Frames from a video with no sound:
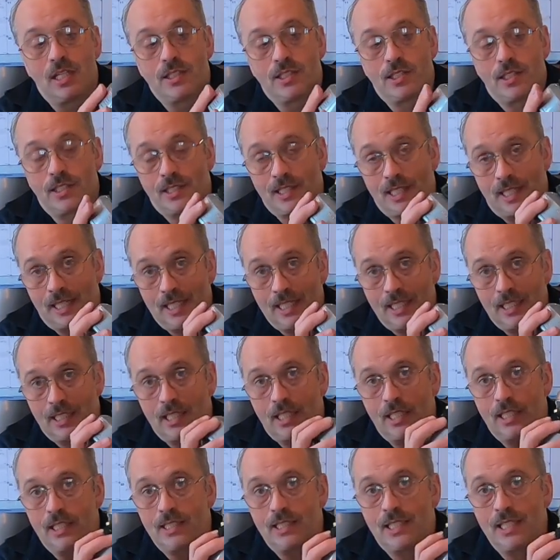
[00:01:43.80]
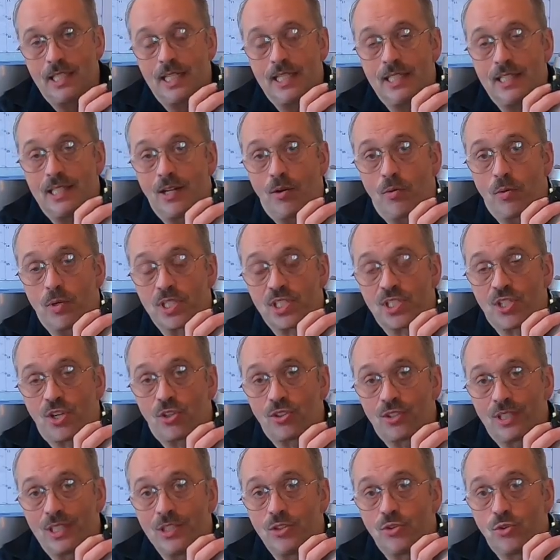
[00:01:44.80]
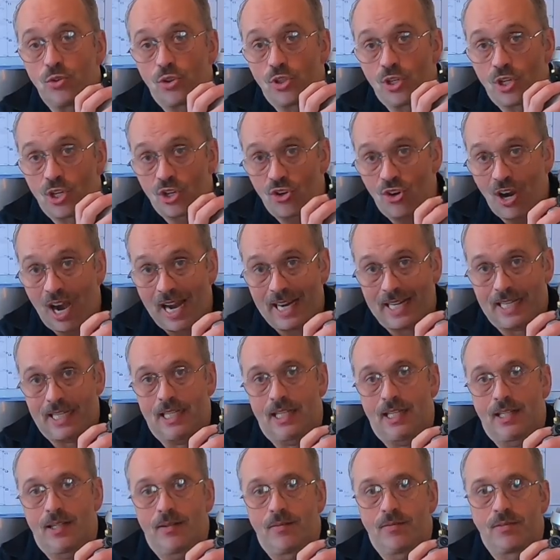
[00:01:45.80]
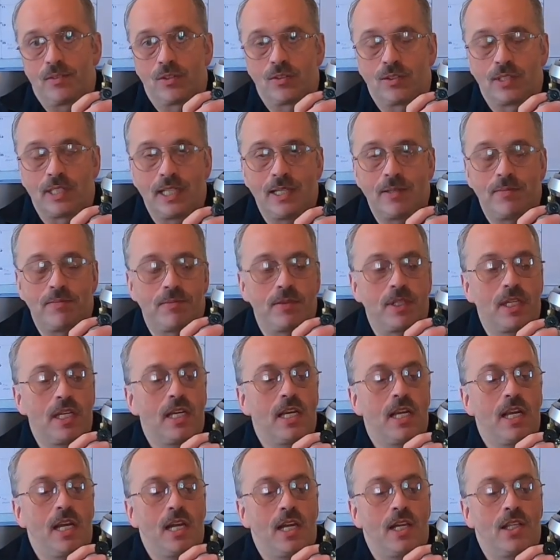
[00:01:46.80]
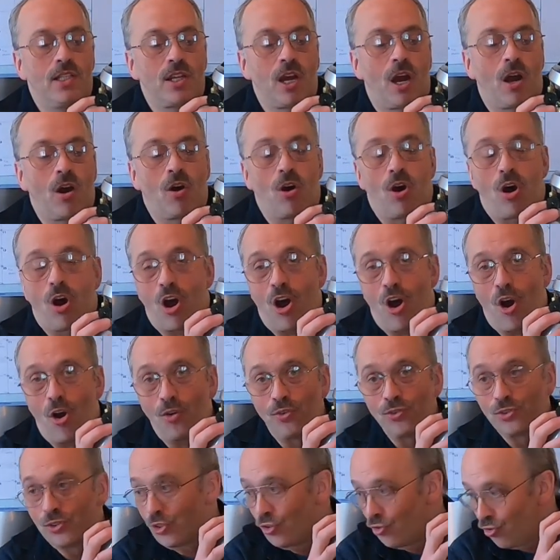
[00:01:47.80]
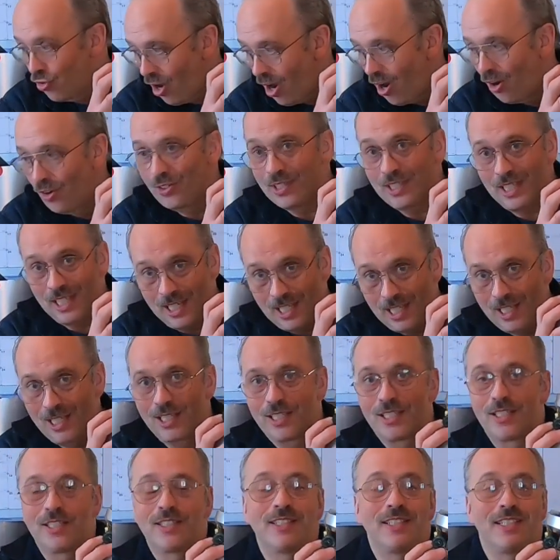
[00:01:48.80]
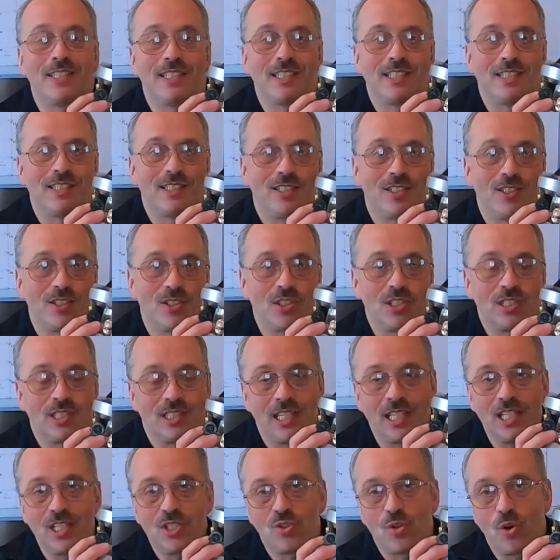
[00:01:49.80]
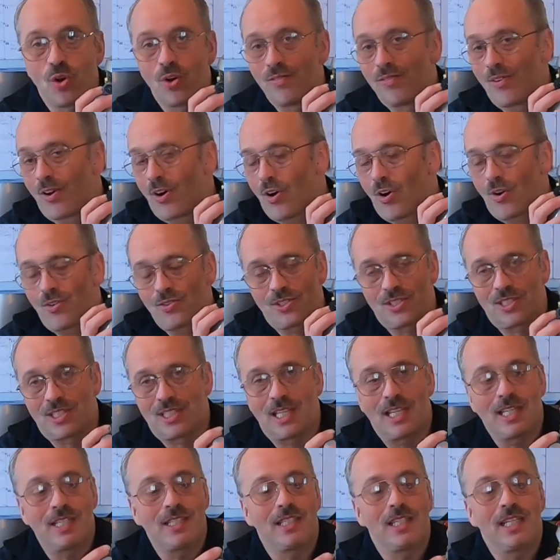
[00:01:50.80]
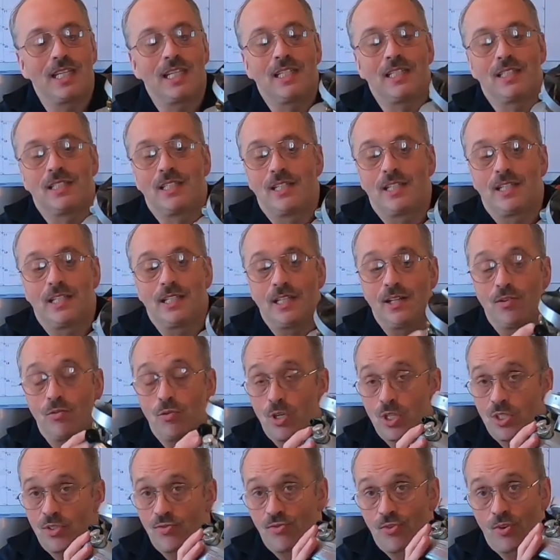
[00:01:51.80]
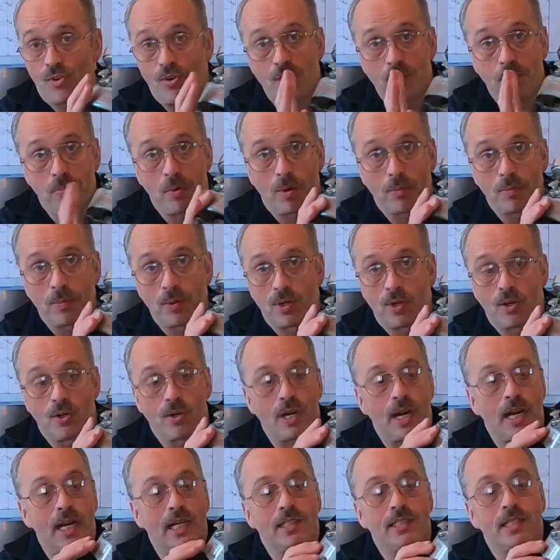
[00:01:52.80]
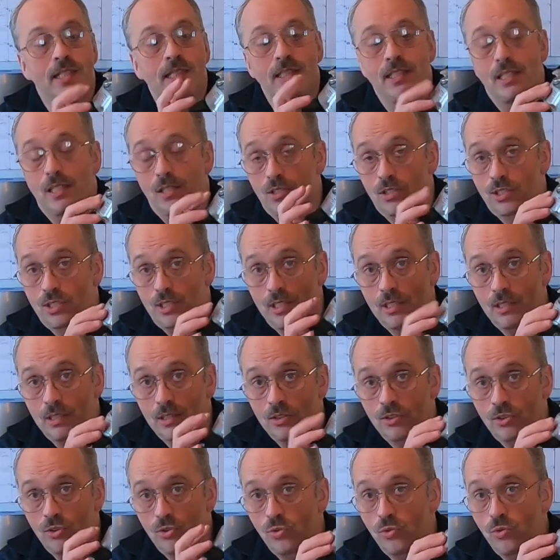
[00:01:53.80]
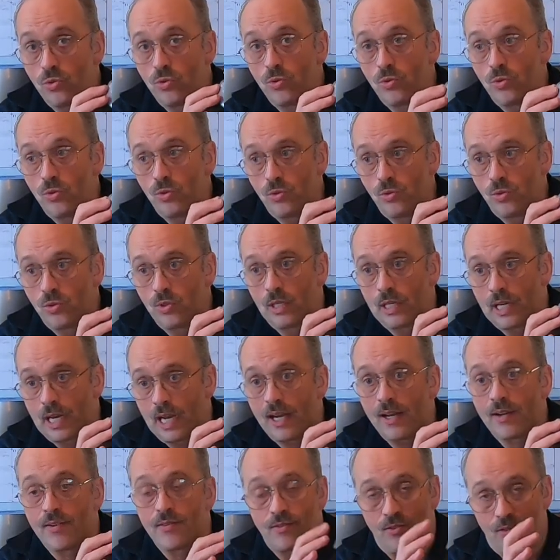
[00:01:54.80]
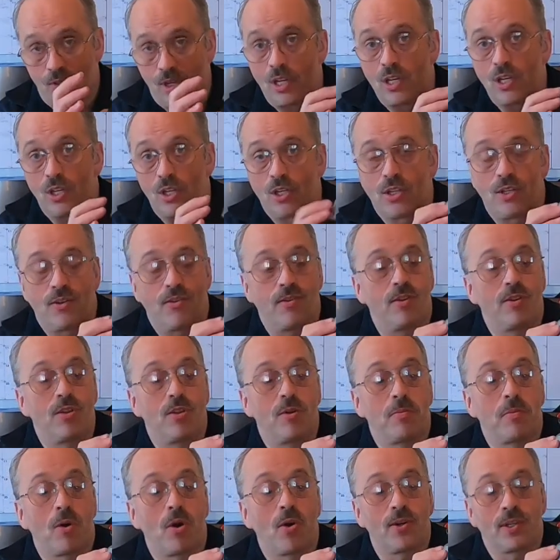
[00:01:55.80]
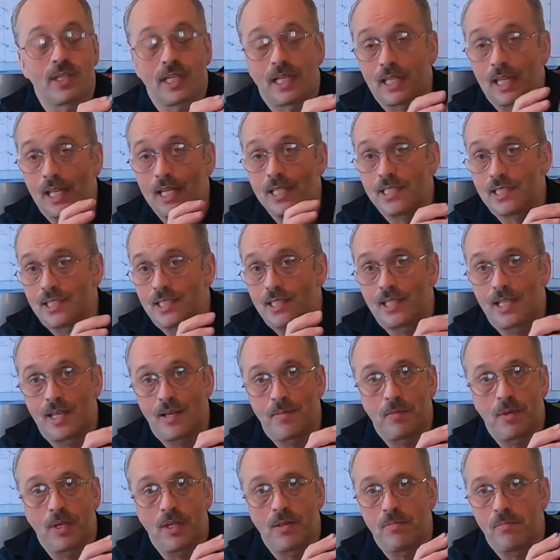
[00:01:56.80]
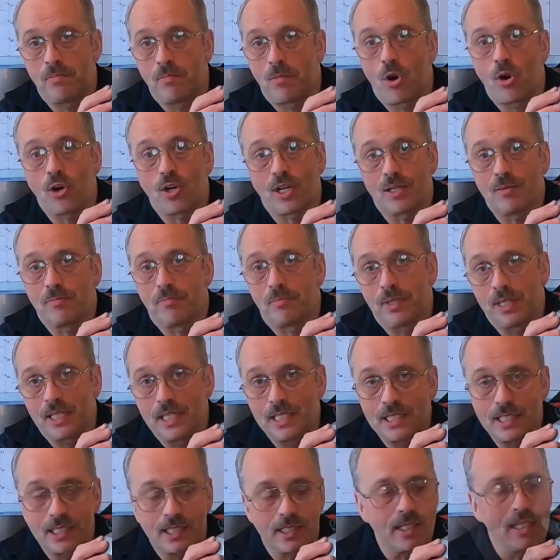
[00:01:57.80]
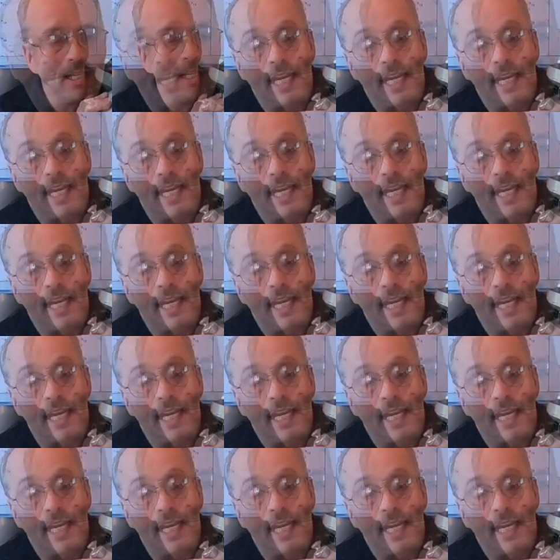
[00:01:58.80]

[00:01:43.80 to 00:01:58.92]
the tank, they were starting to crack, okay? Now, on ground here, these stoves are outstanding. It was very popular. I think they are still do have a lot on the market. I see them in marketplace,